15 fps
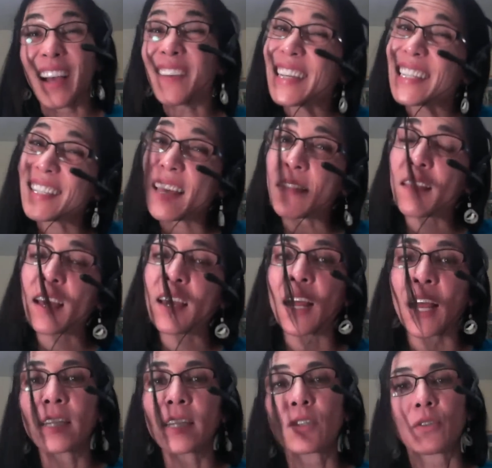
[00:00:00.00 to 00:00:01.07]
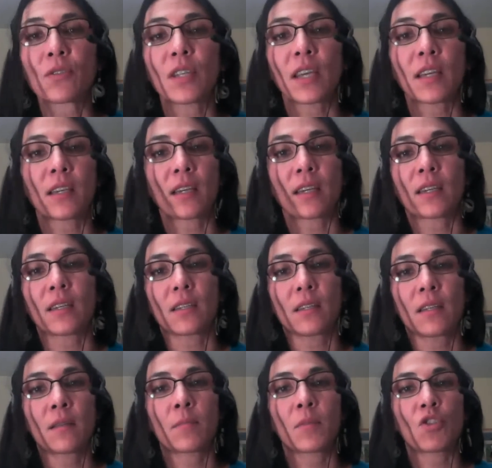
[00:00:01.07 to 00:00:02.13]
Having said that, I do take a
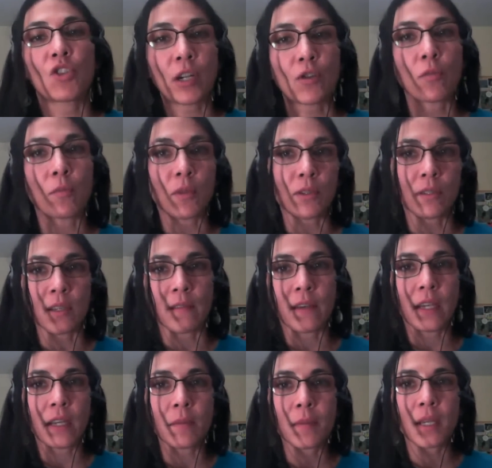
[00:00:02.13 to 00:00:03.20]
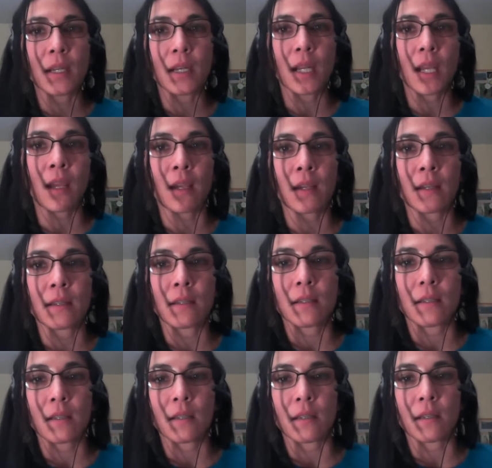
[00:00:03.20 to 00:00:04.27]
general multivitamin and
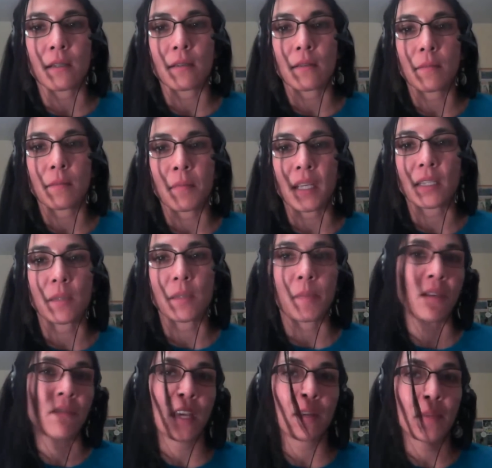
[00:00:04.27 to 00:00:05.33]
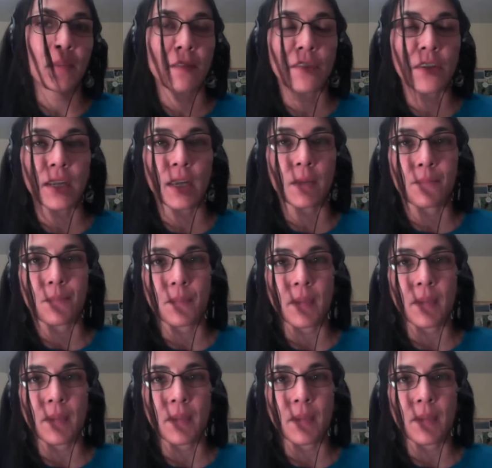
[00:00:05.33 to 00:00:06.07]
a mixed B vitamin every day,